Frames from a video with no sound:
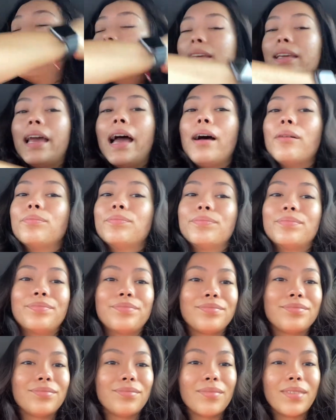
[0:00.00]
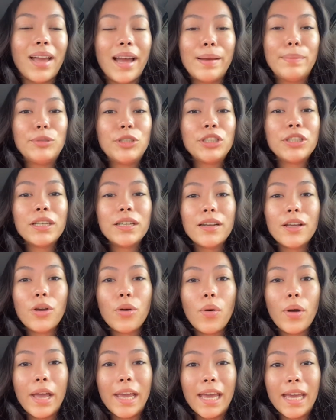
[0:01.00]
yeah, I'm just gonna
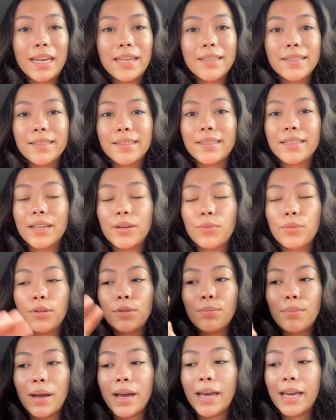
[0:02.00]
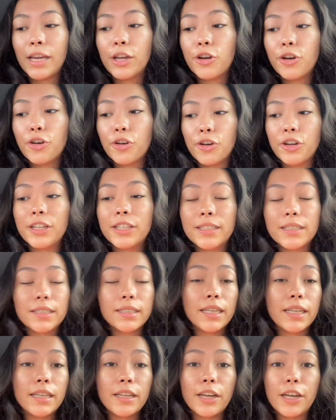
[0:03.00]
go ahead and stick with my current
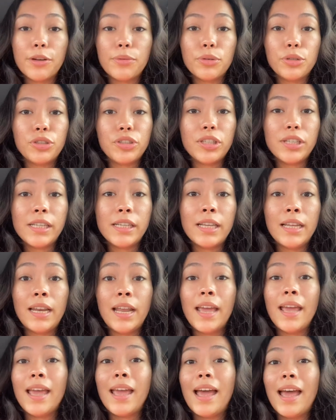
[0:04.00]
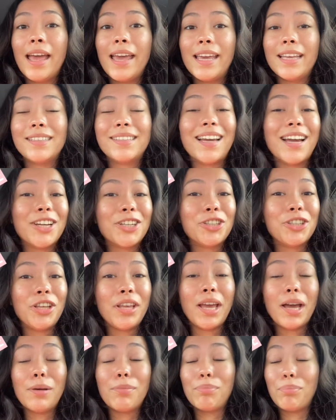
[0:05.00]
skincare routine. It's
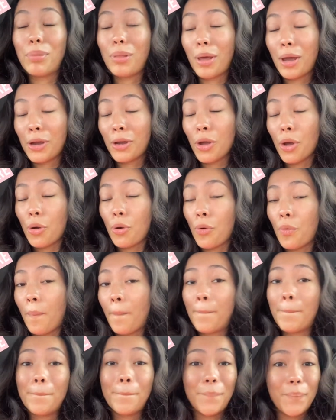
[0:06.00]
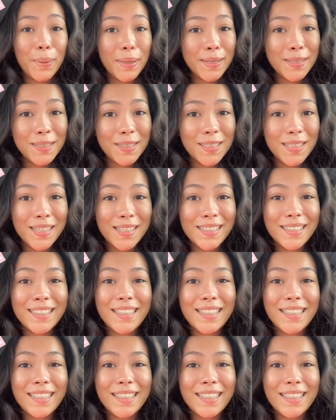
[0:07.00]
actually a Black-owned business